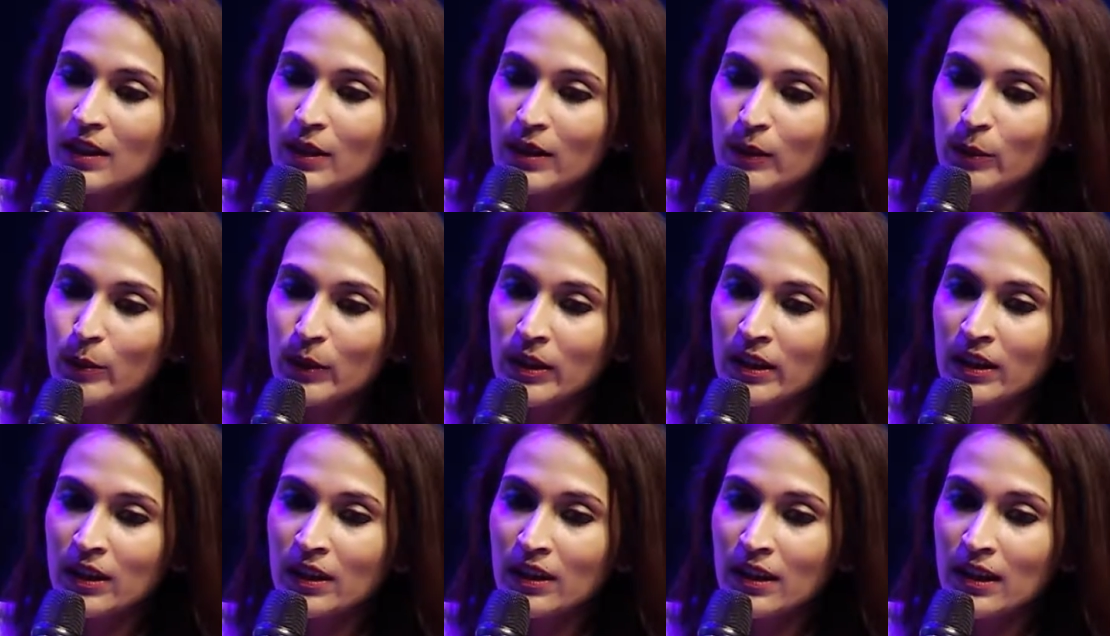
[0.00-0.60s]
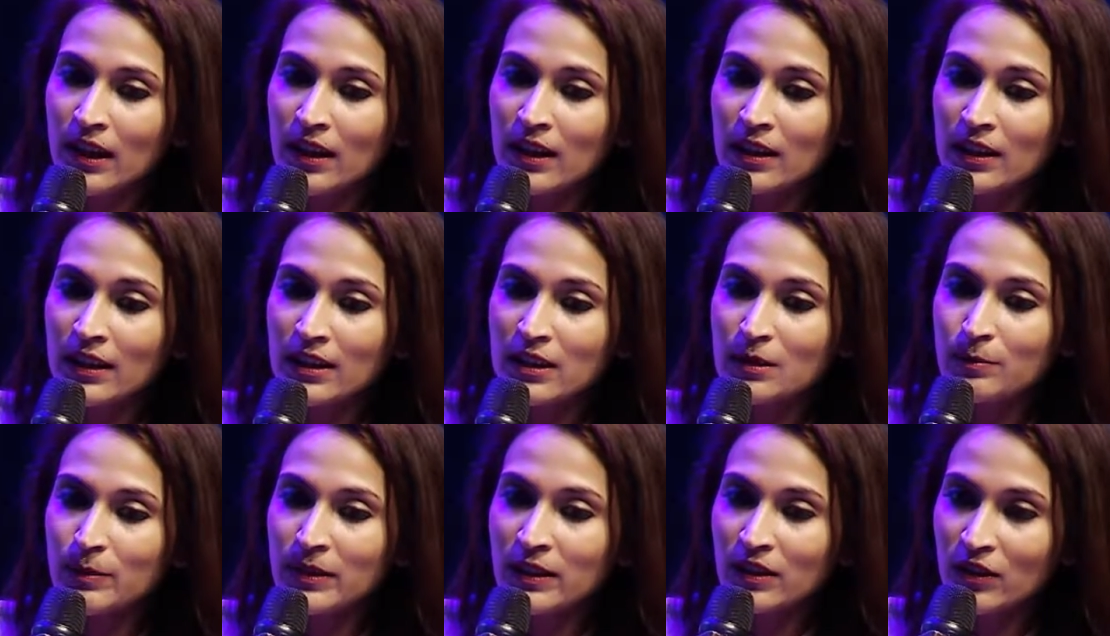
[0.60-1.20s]
we, uh,
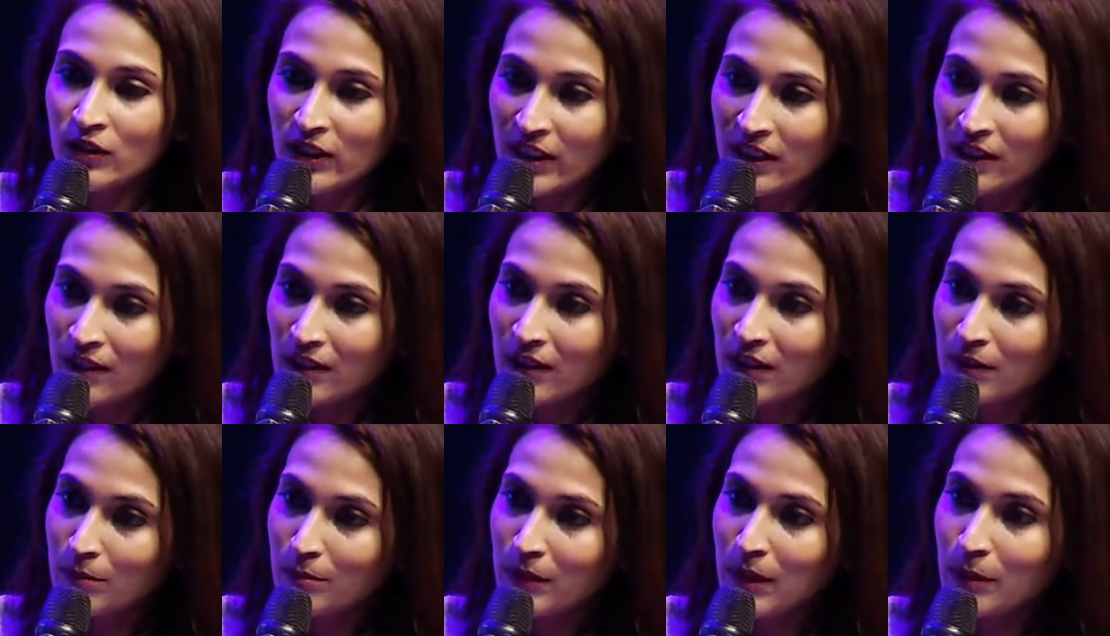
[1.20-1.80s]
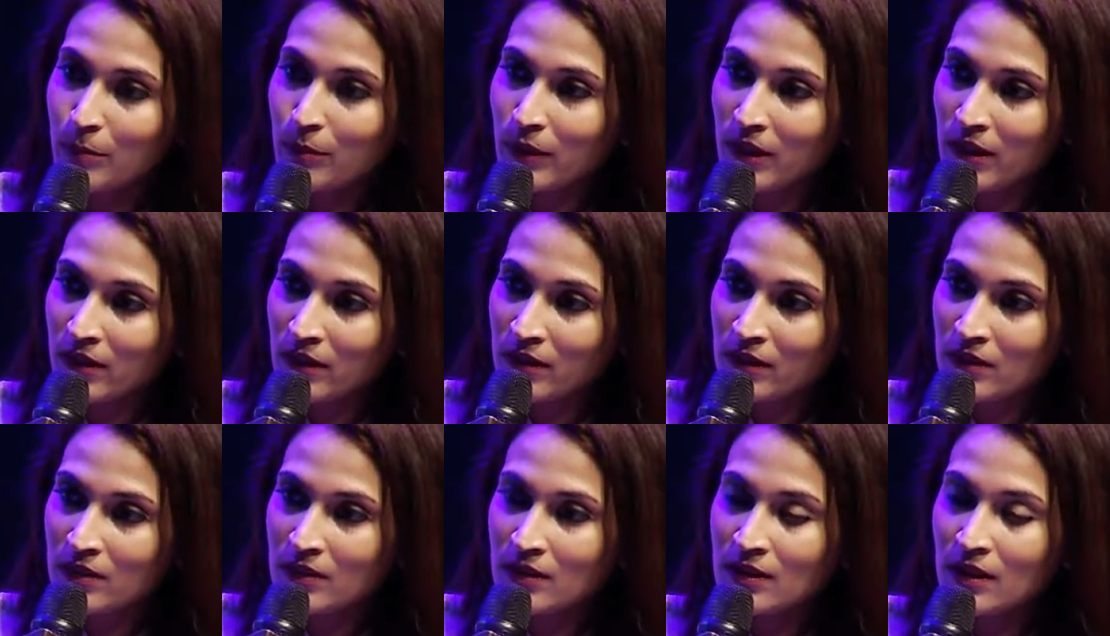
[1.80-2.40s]
it's been great that my
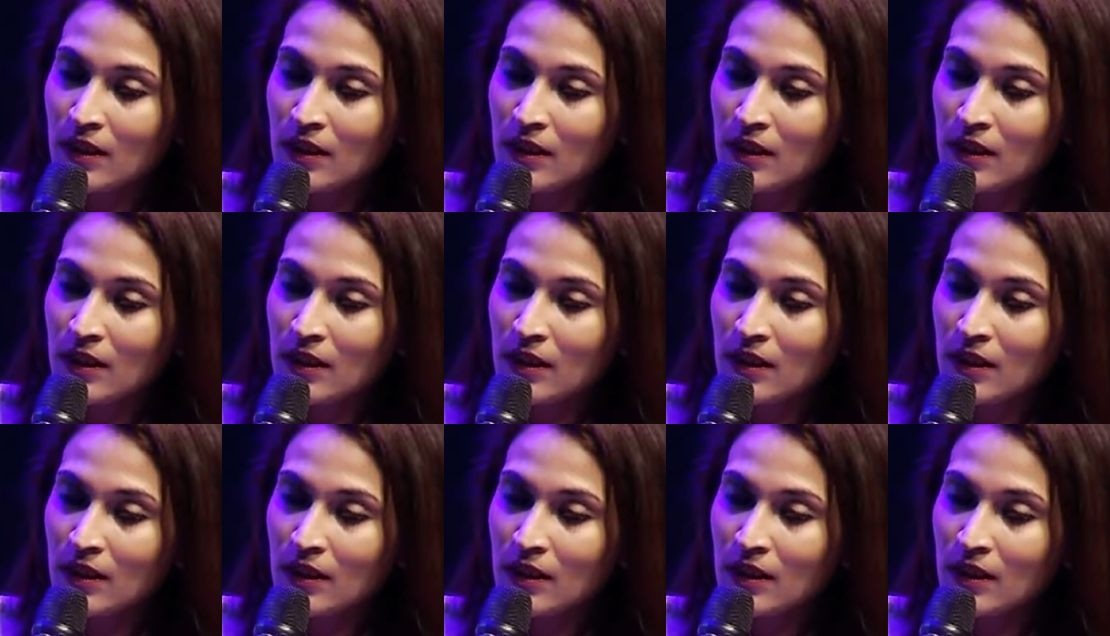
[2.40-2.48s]
parents